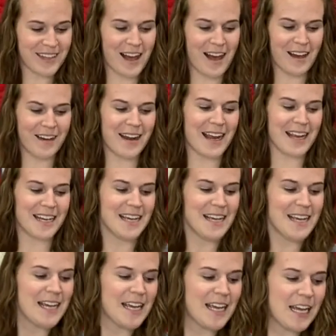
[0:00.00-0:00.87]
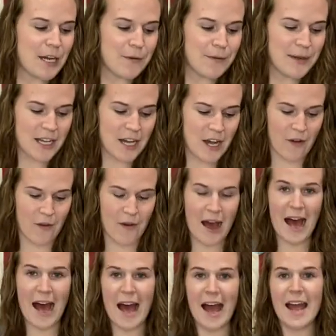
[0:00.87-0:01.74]
All right, here we go.
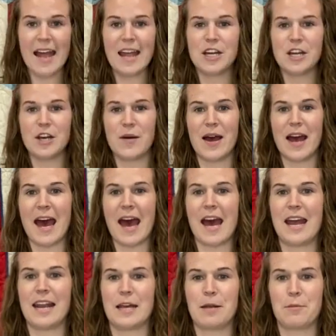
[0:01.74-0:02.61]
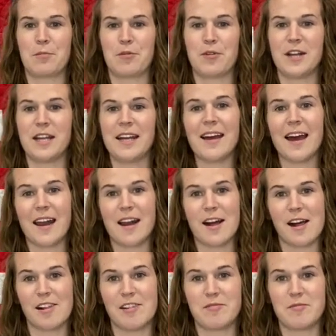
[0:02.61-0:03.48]
I go ahead and pre-cut
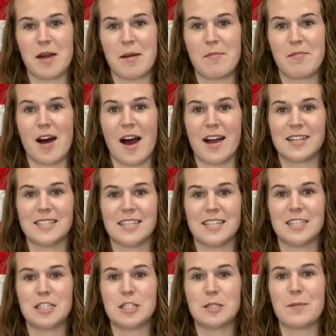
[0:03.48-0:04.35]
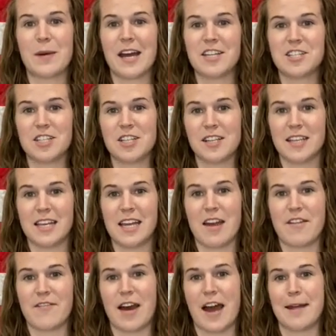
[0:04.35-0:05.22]
all of my blocks, especially
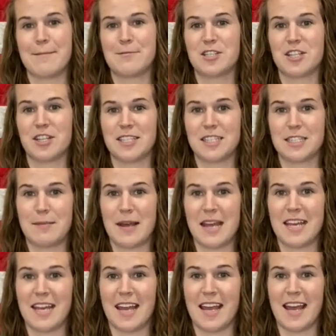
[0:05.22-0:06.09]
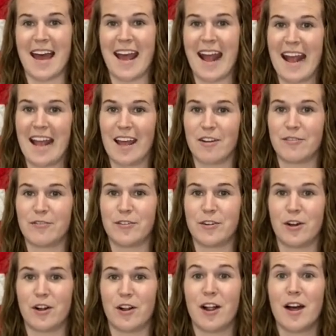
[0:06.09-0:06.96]
if I'm just making a
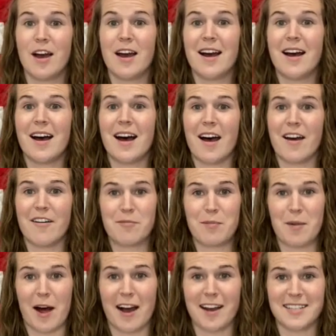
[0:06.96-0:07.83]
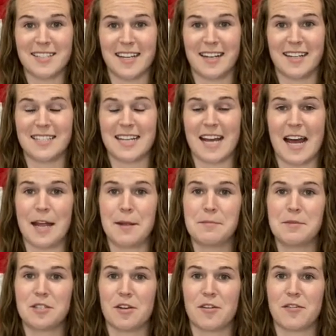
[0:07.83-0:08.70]
handful of blocks at a
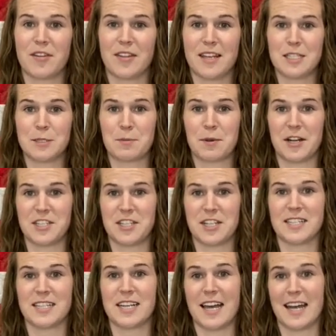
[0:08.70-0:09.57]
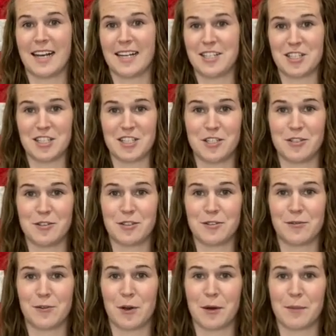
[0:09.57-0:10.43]
time. So for this project, again, I just used
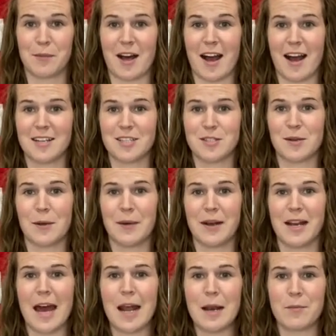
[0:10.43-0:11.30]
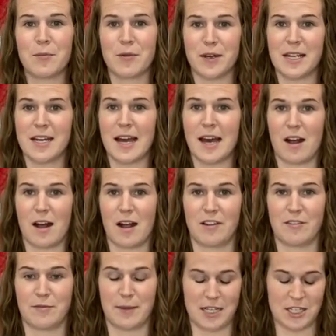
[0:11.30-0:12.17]
4 blocks. So I went ahead and pre-cut
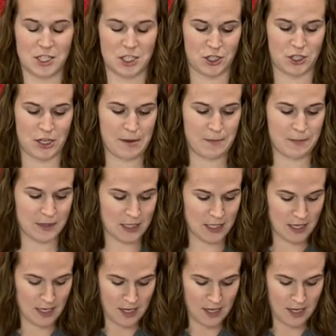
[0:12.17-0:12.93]
all of my strips.